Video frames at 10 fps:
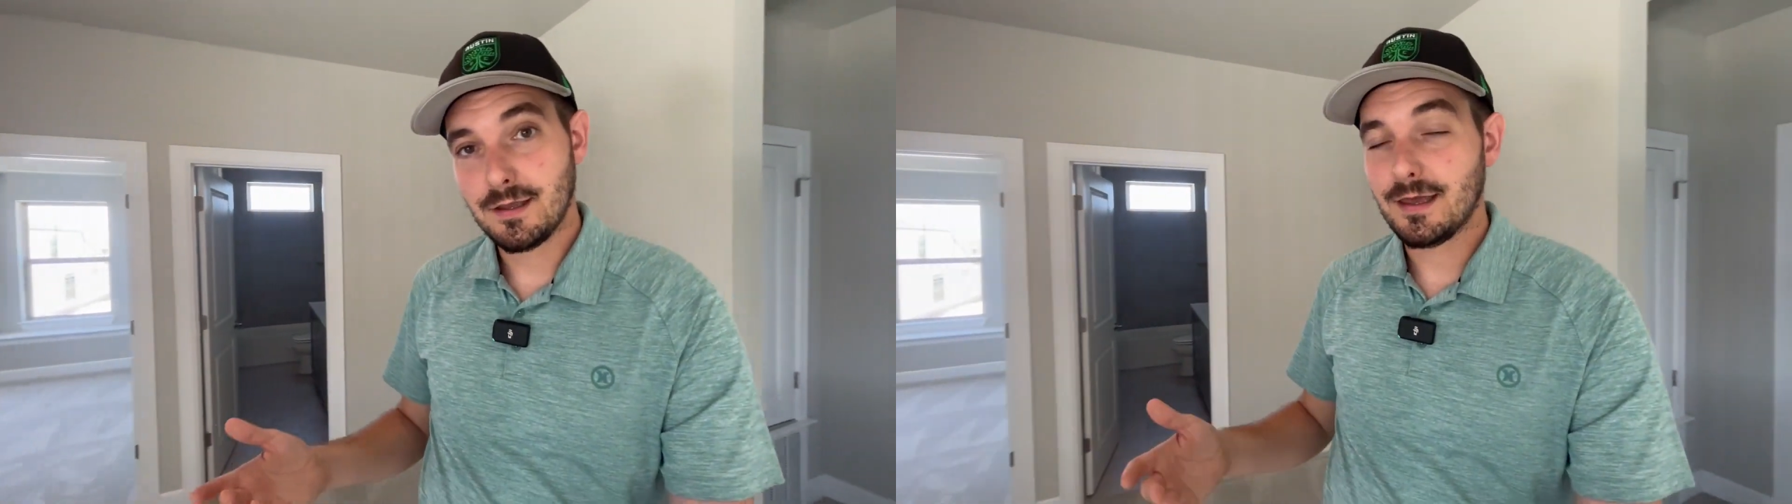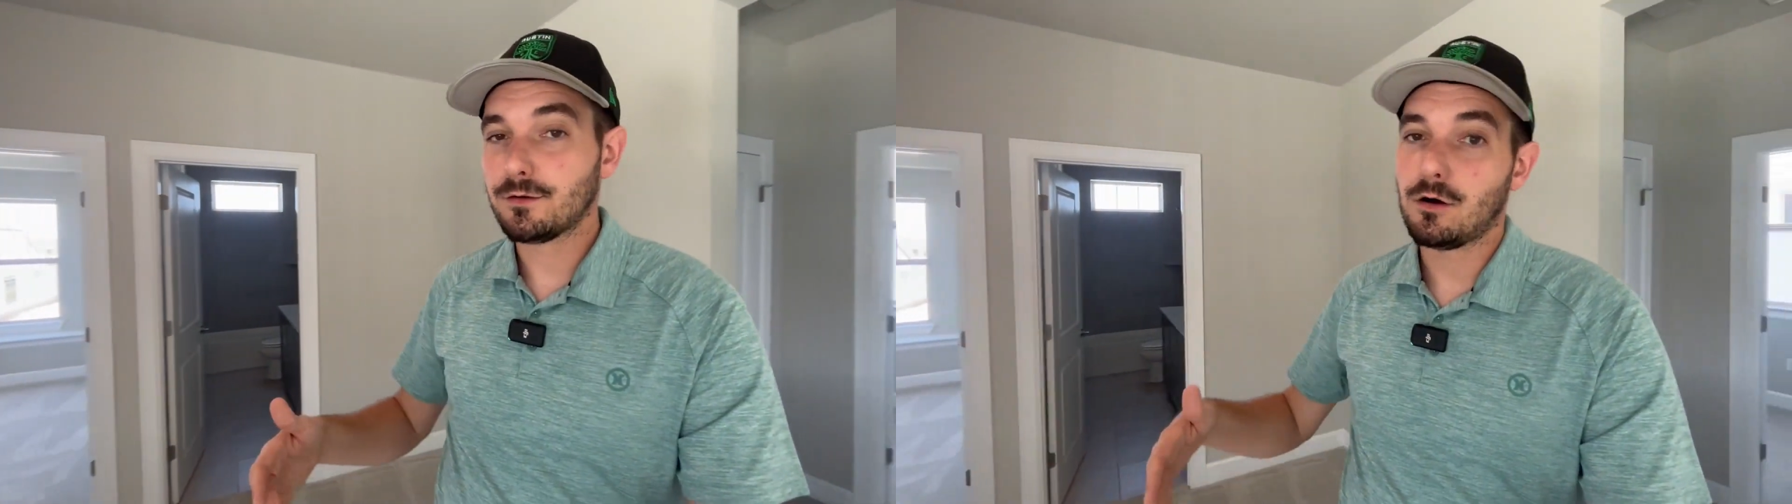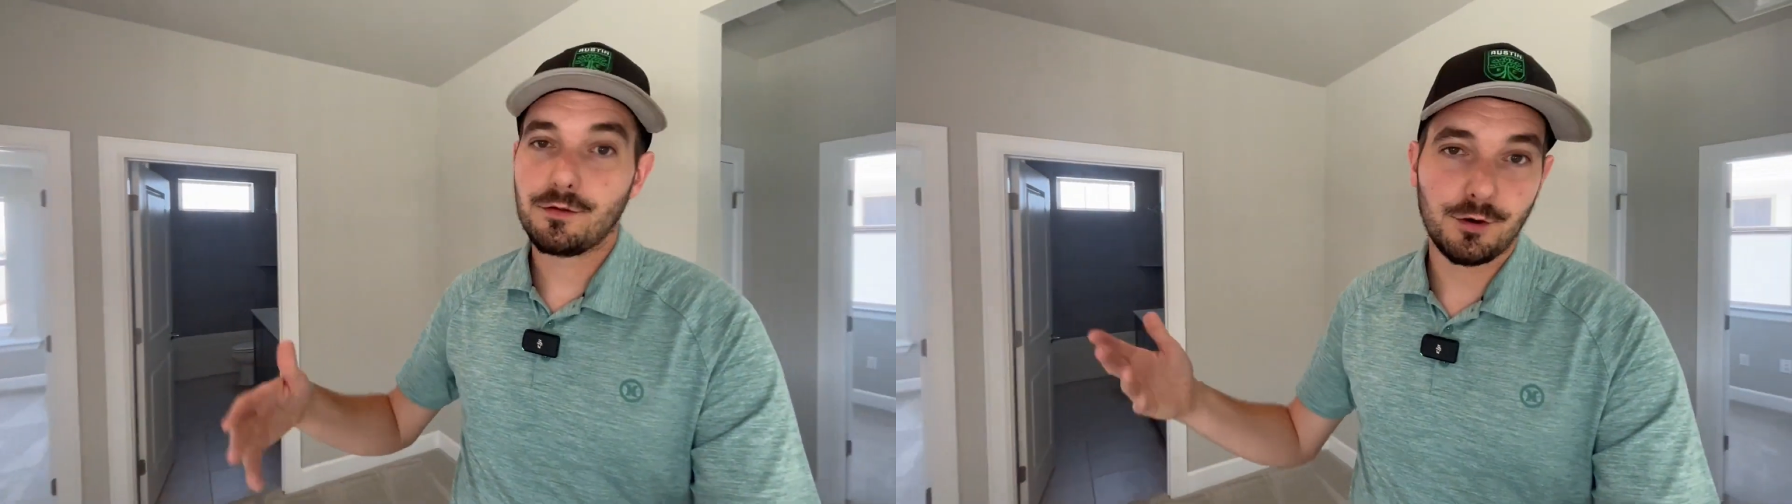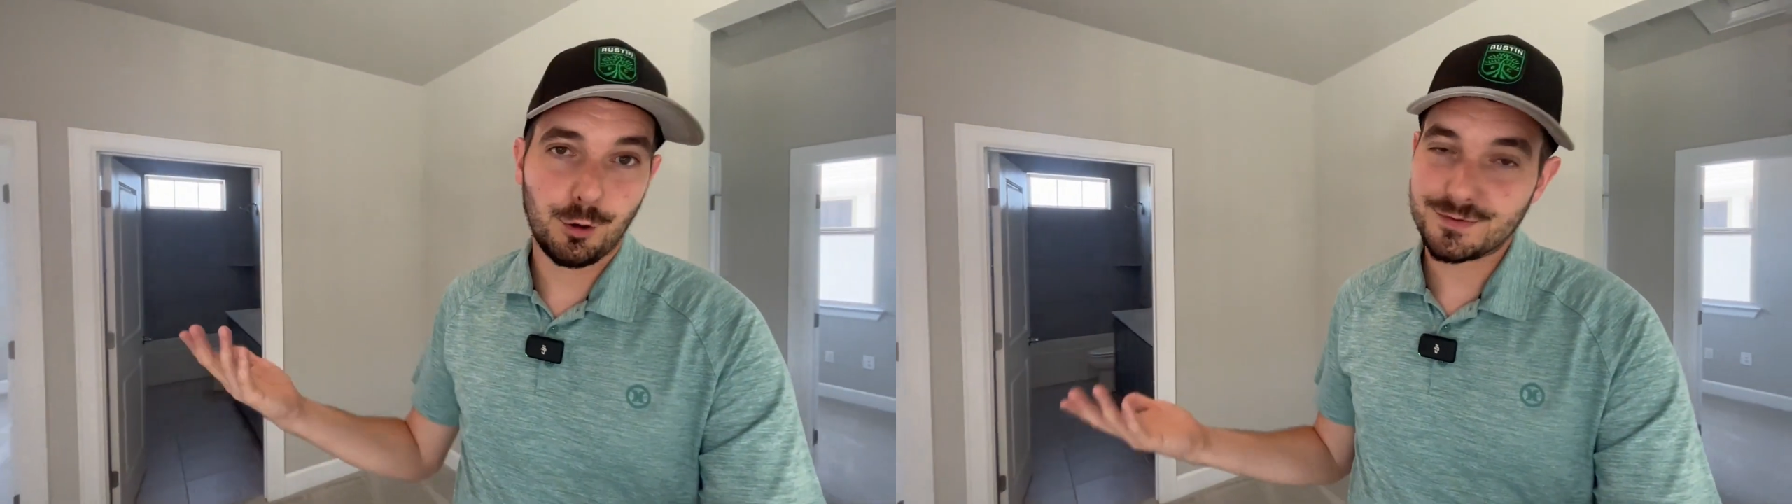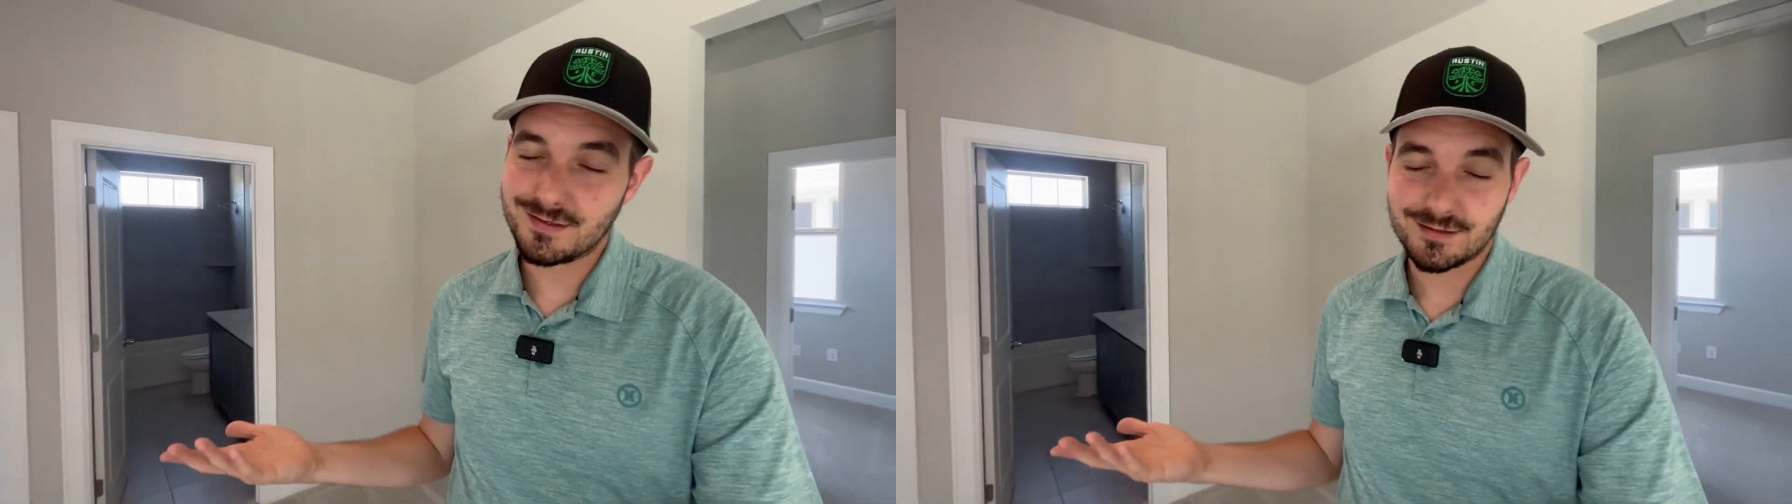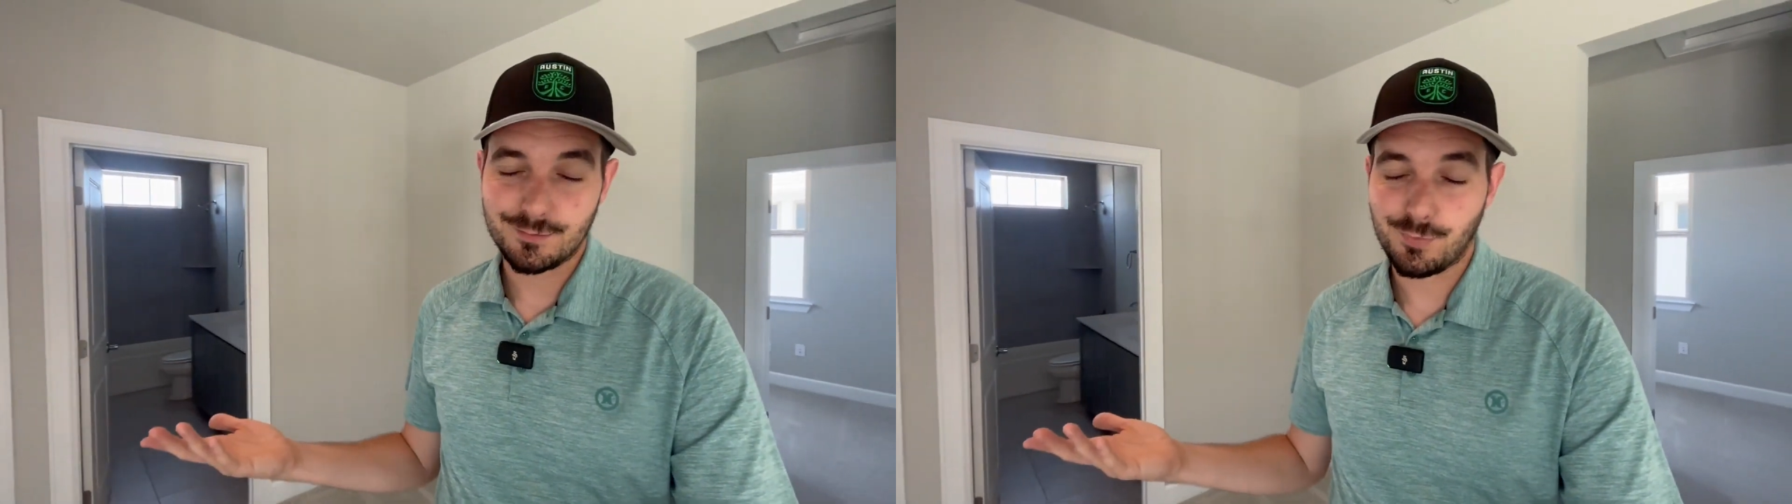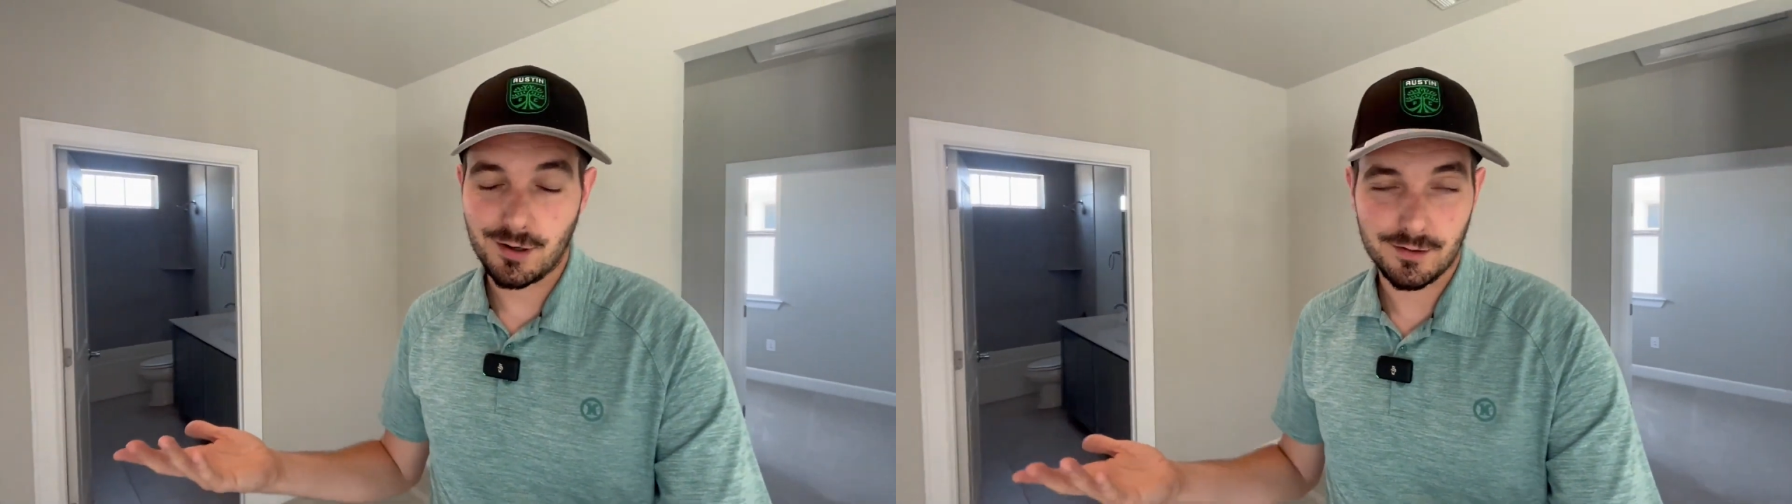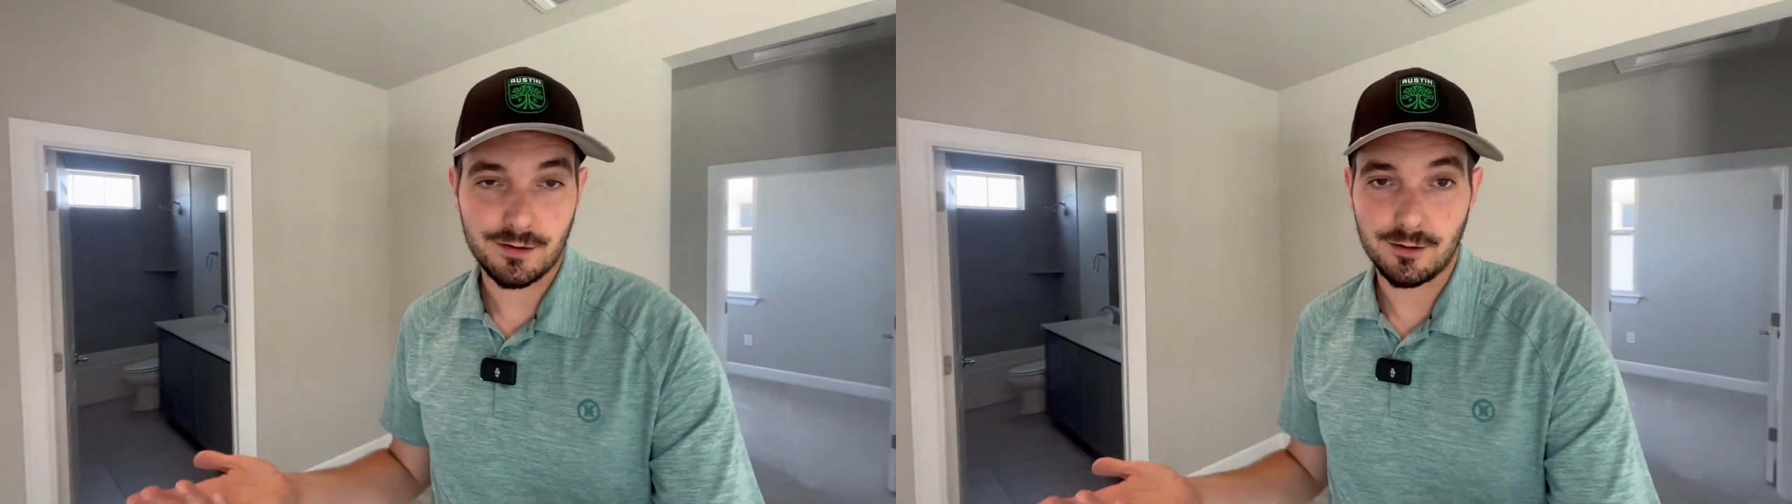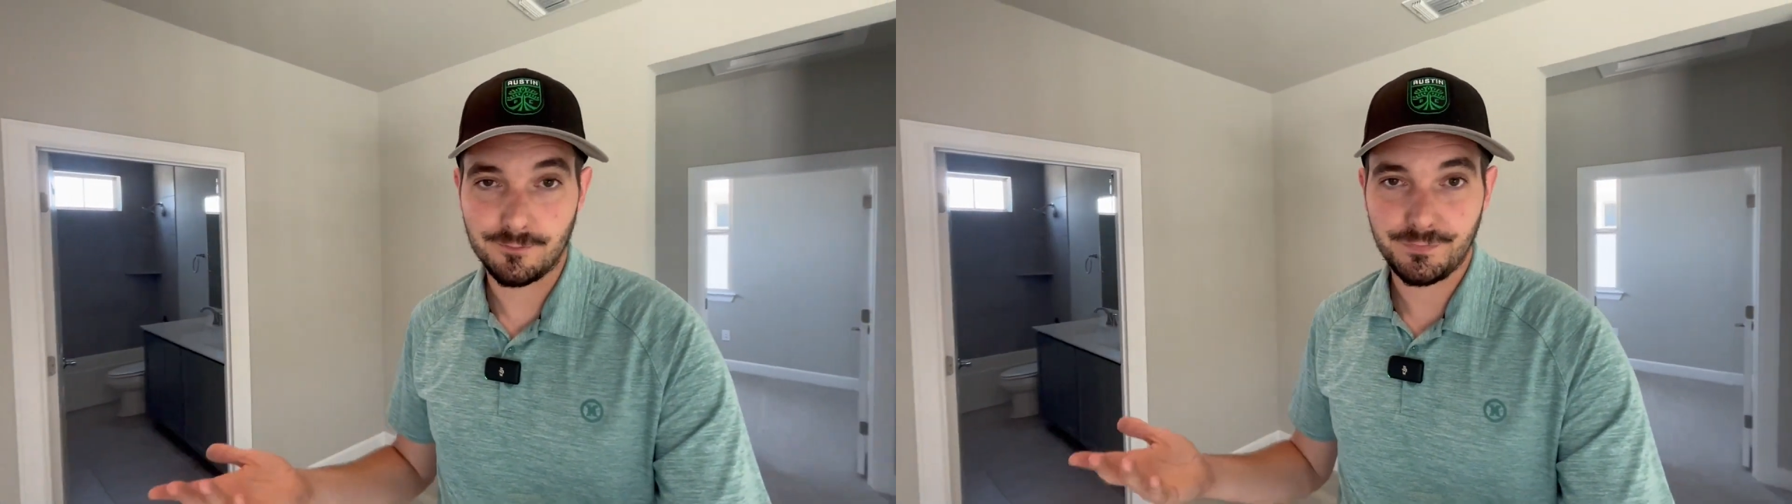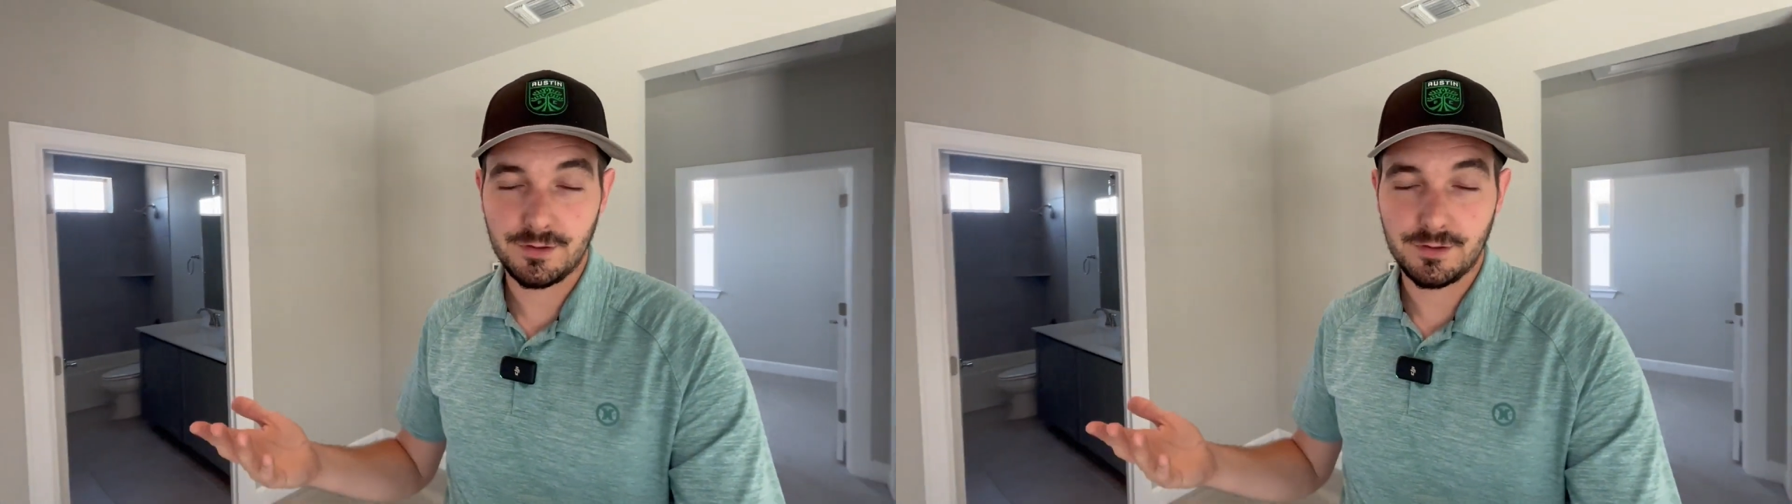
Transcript: And all the homes in Easton Park are